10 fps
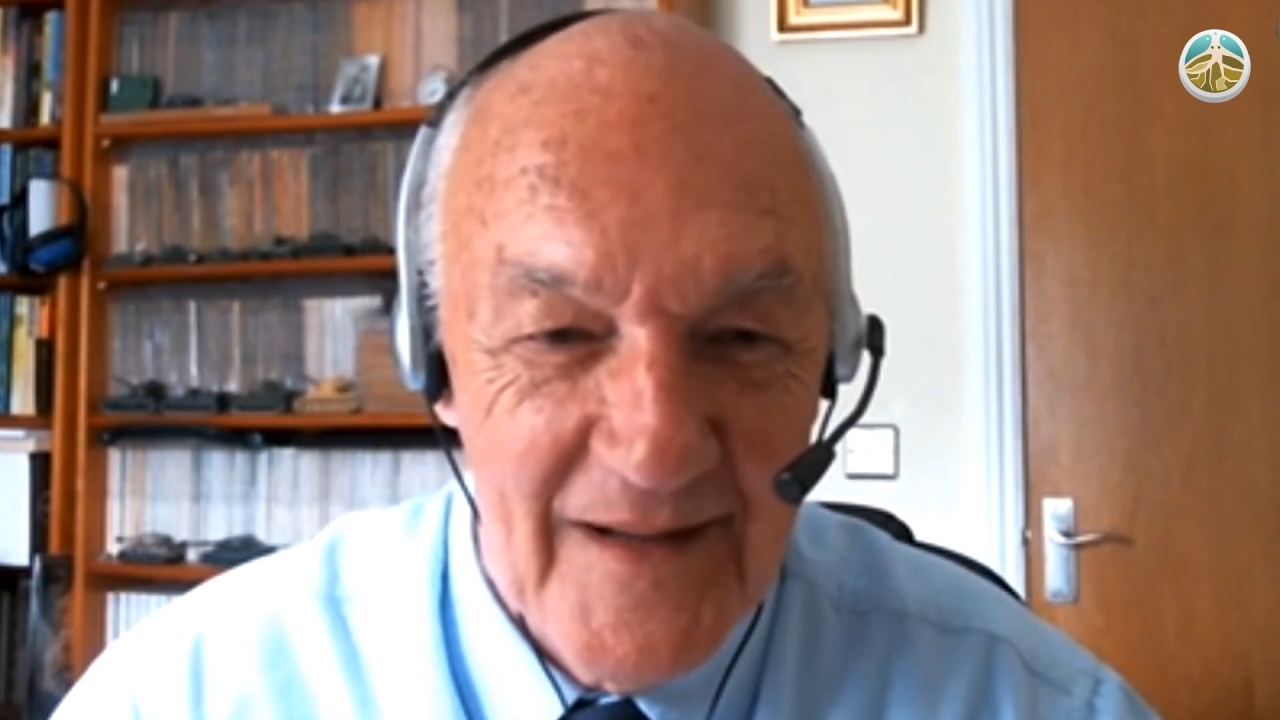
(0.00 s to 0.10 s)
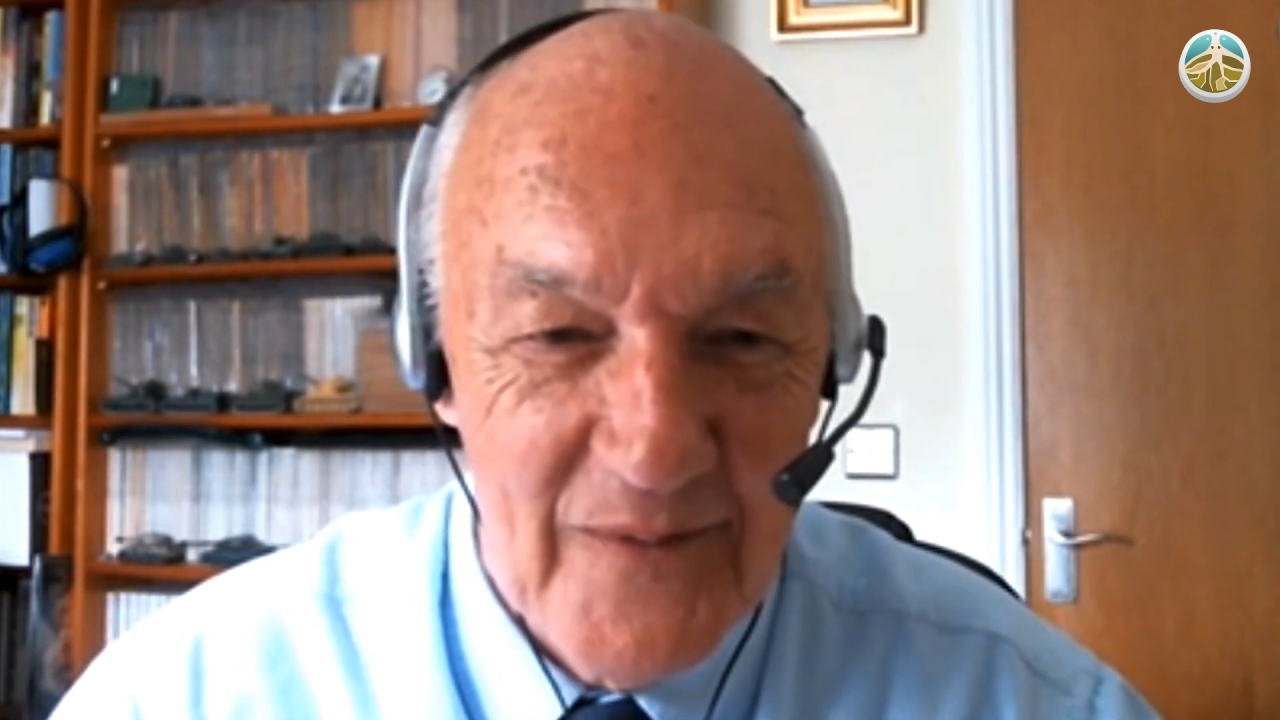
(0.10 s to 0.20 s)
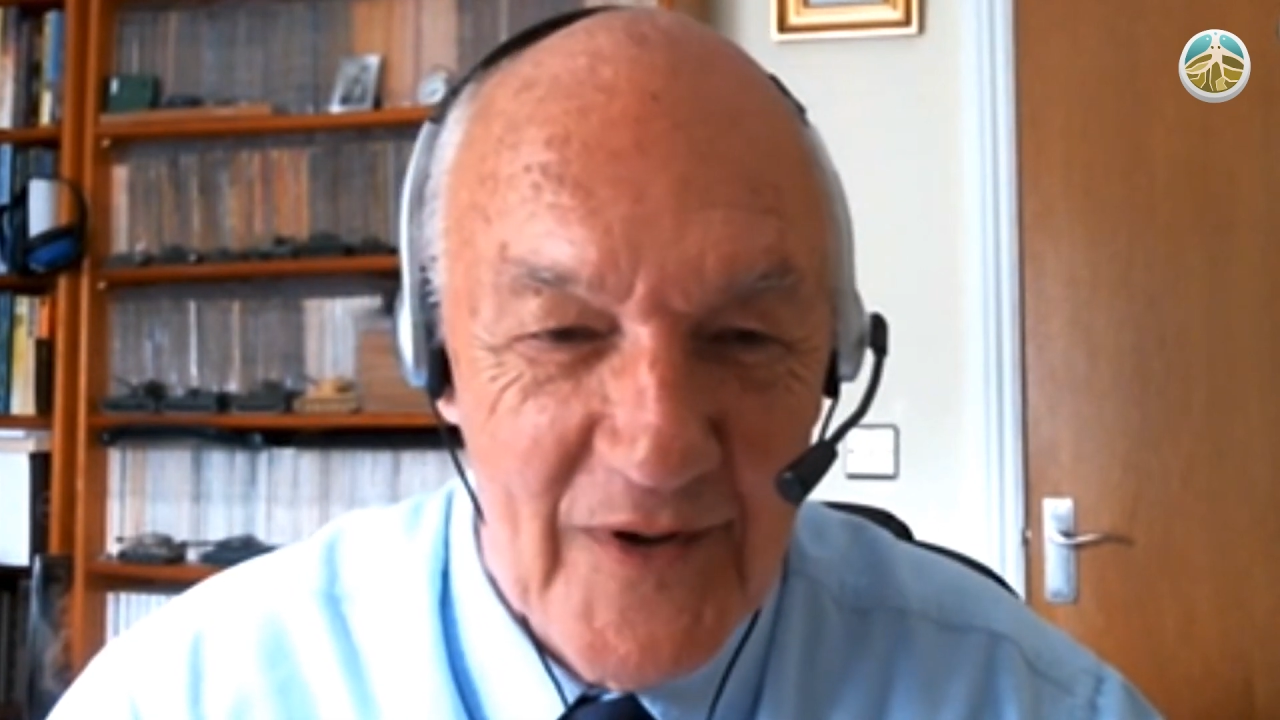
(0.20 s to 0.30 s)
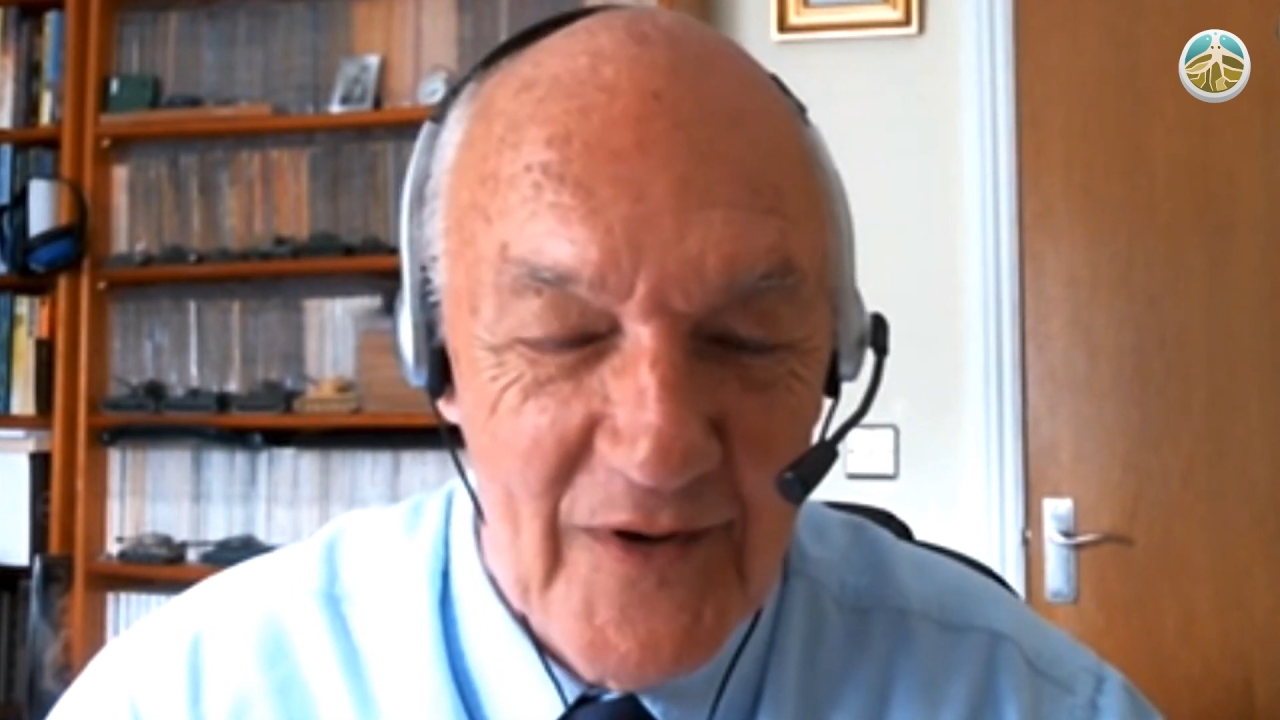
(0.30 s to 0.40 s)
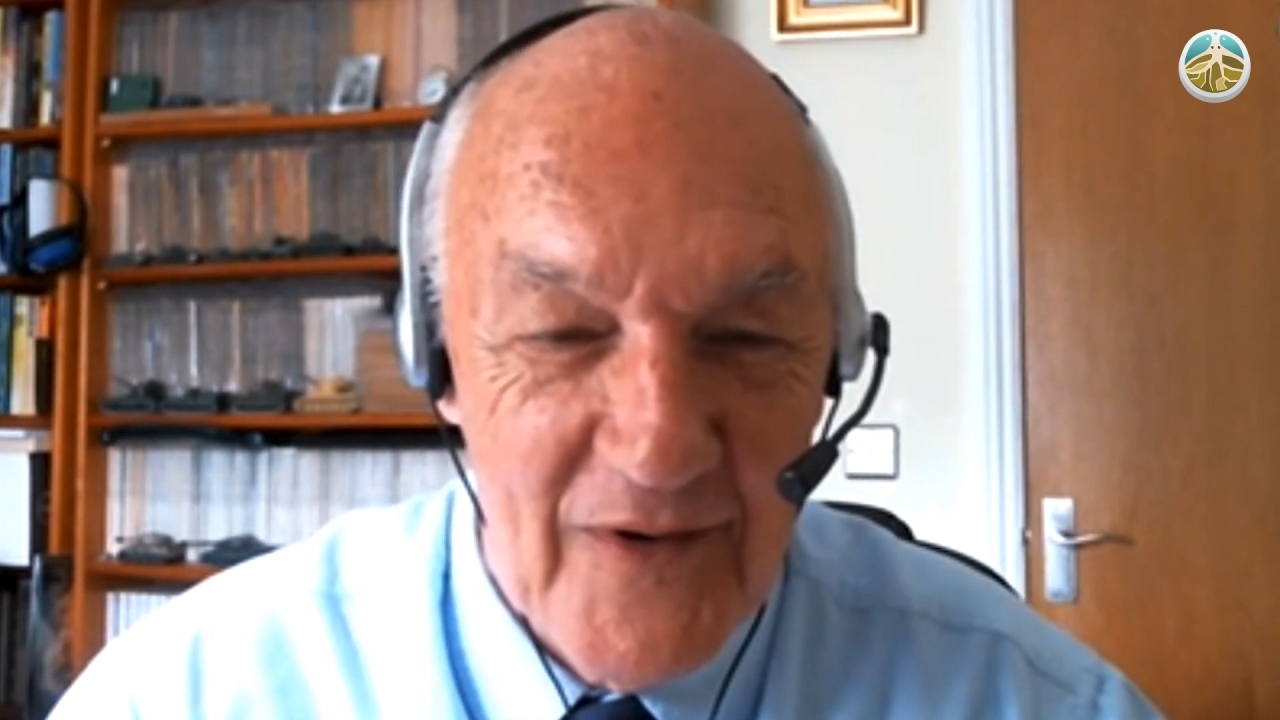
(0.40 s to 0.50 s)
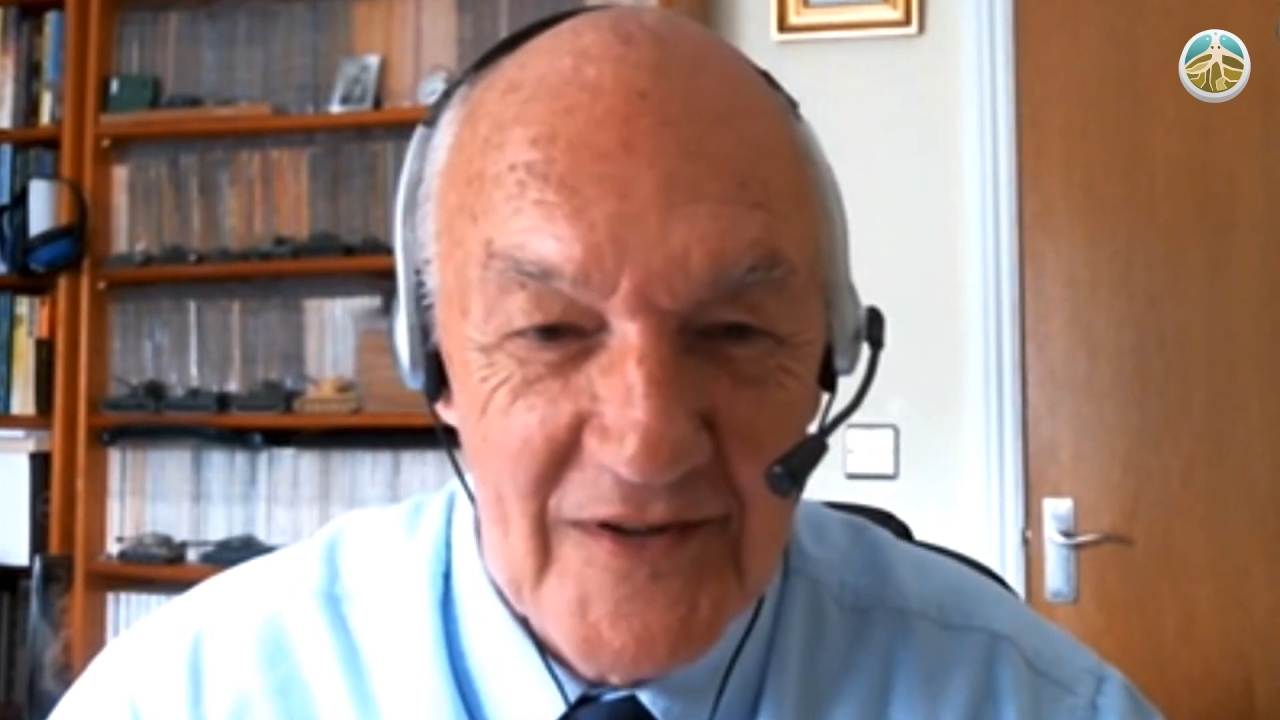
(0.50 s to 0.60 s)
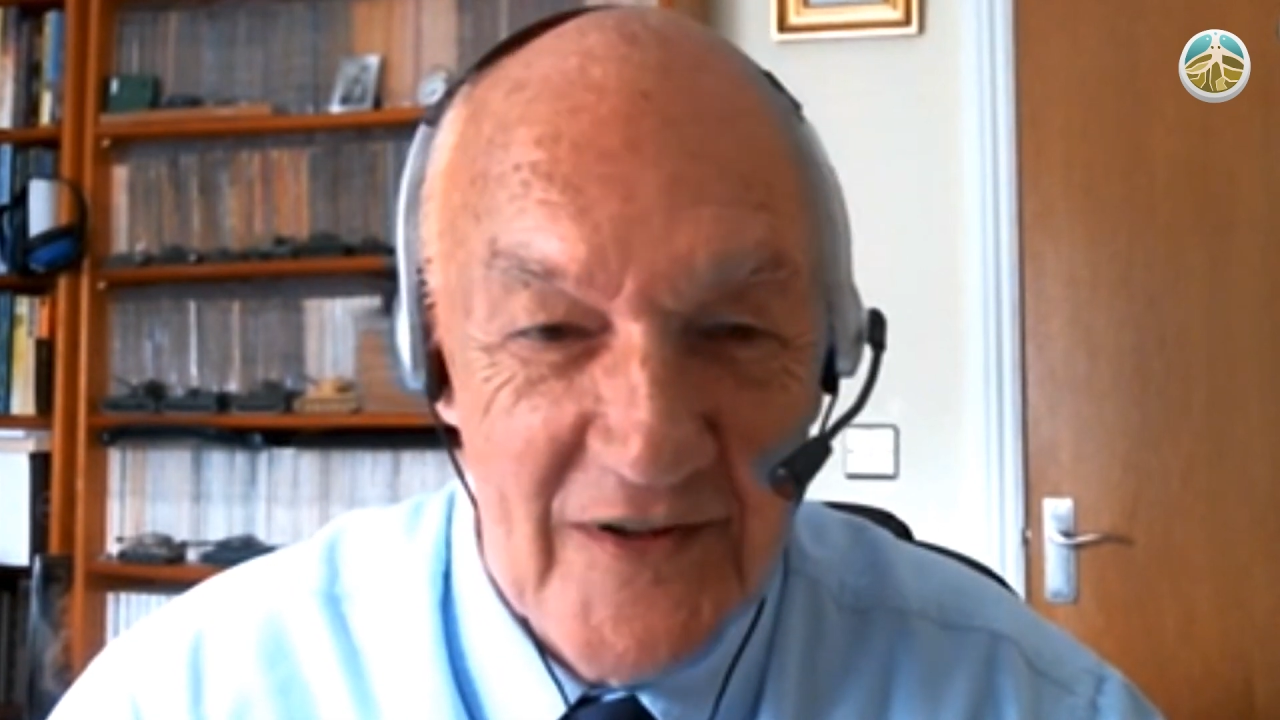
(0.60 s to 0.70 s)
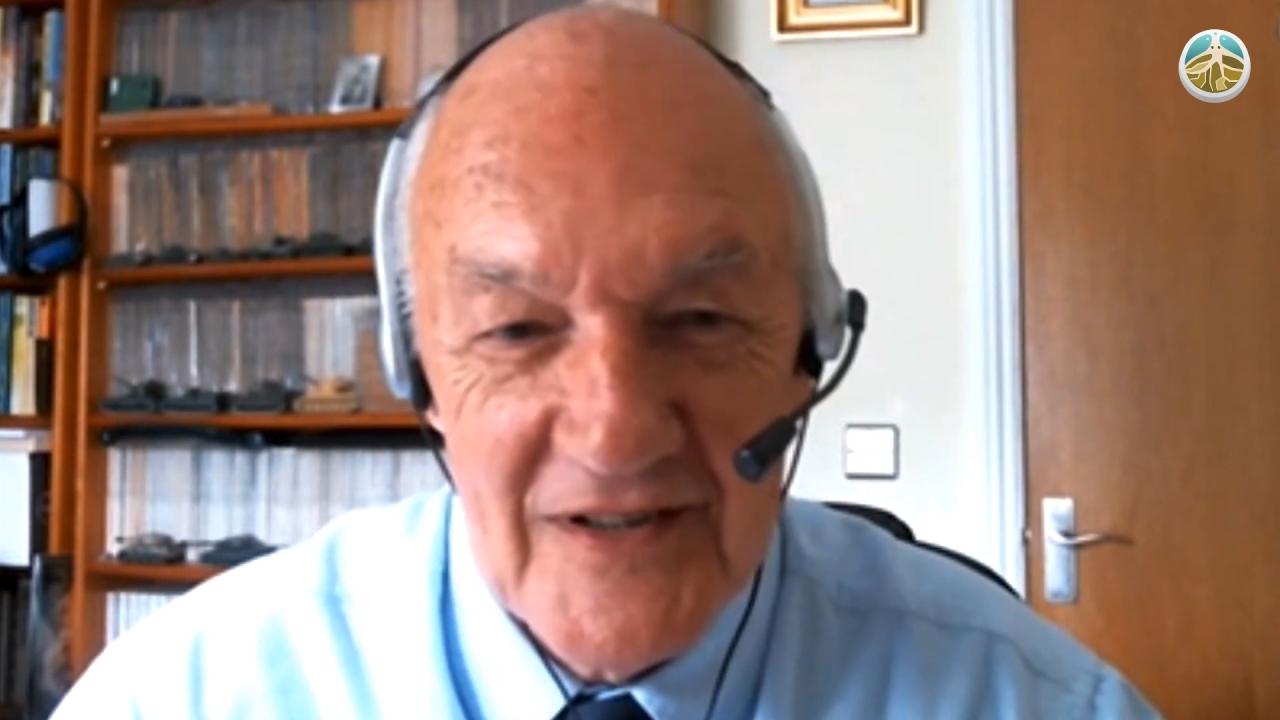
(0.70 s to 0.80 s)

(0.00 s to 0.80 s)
We wrote